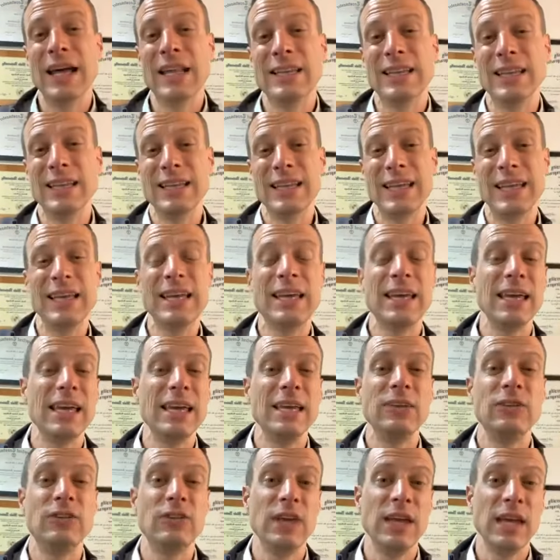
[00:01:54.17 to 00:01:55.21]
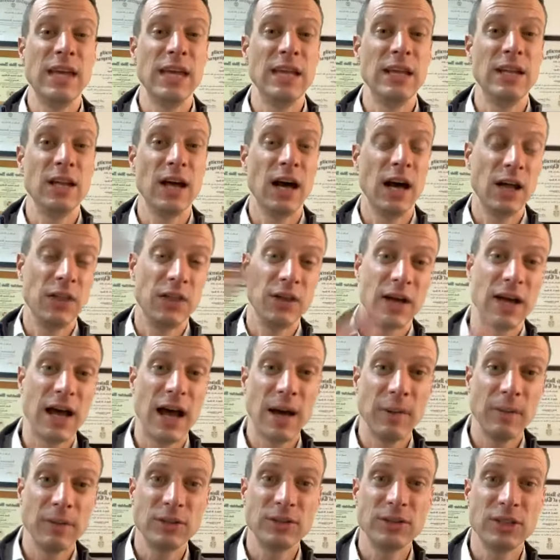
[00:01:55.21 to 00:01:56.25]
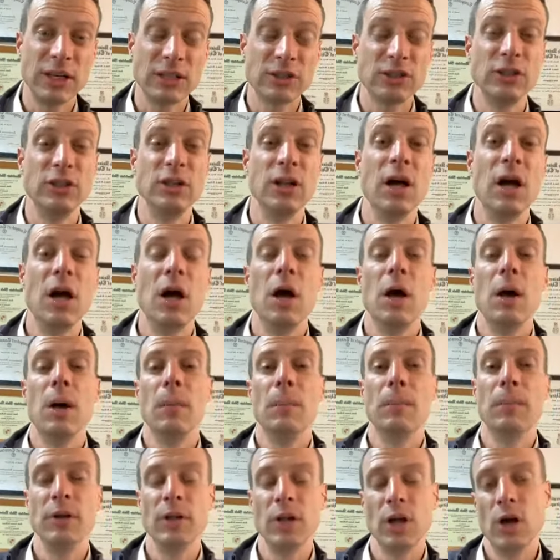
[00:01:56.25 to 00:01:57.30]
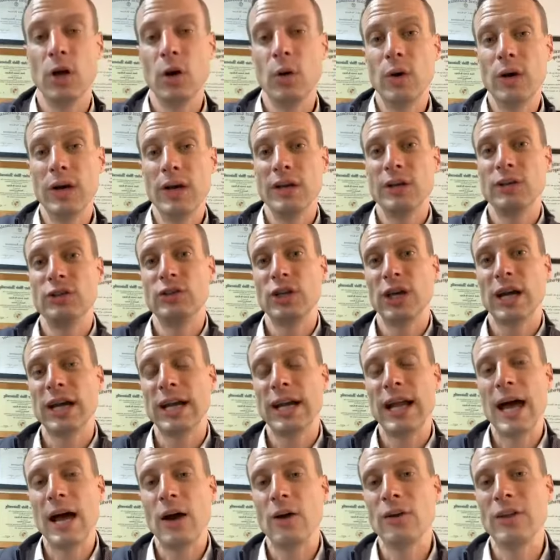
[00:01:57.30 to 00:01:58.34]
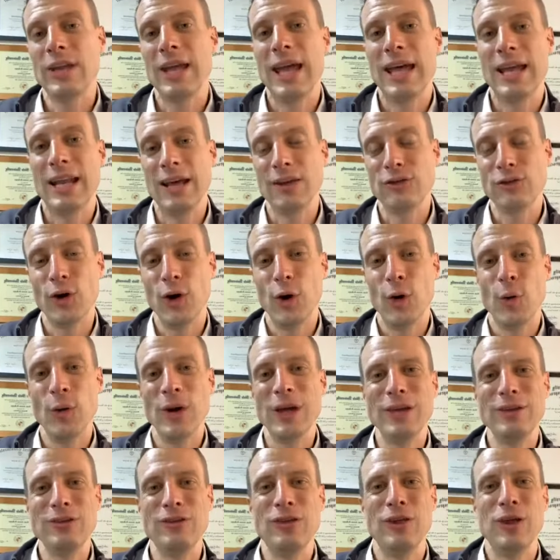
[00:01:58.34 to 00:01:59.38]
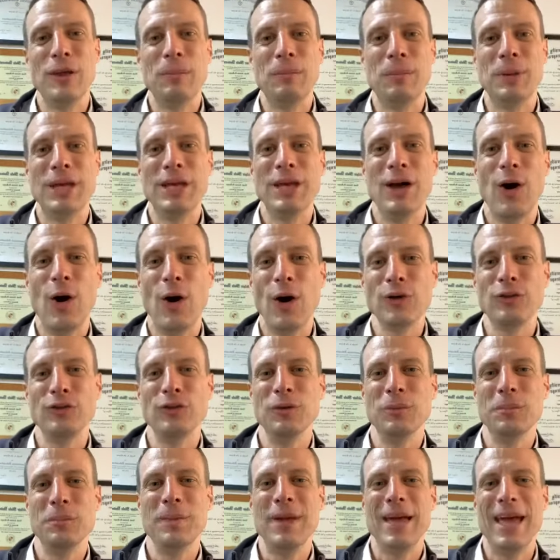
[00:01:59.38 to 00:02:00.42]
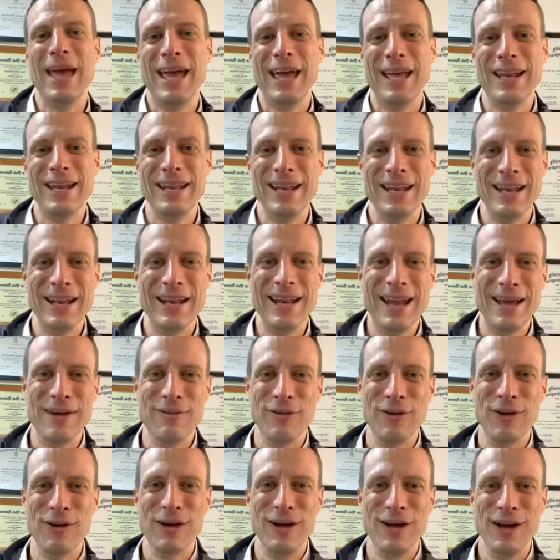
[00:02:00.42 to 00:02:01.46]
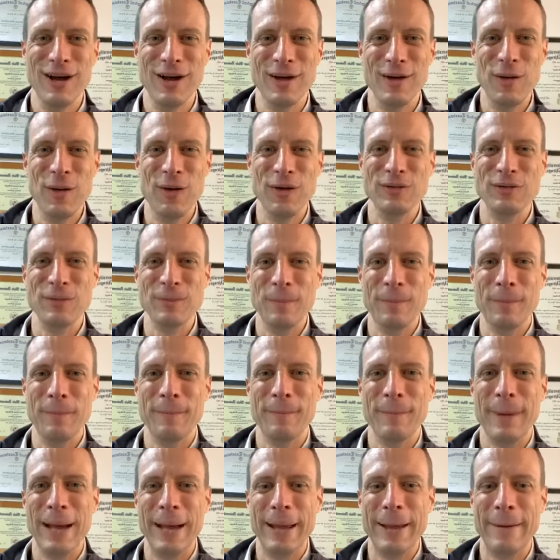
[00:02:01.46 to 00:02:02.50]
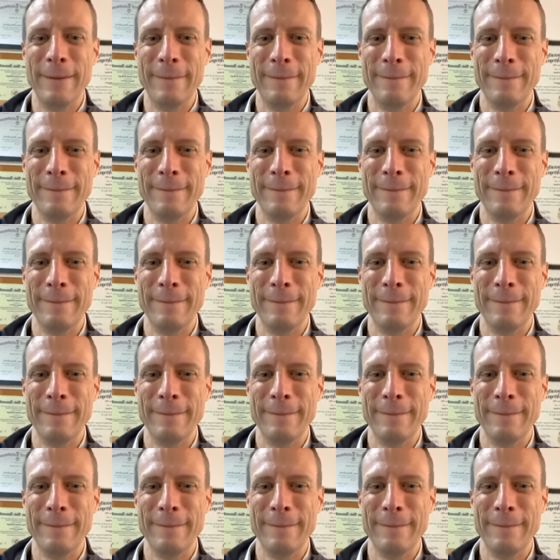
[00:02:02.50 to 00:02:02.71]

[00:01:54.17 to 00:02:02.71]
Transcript: The link is in the comment section below. Check it out. And as always, be awesome and never unawesome. Bye.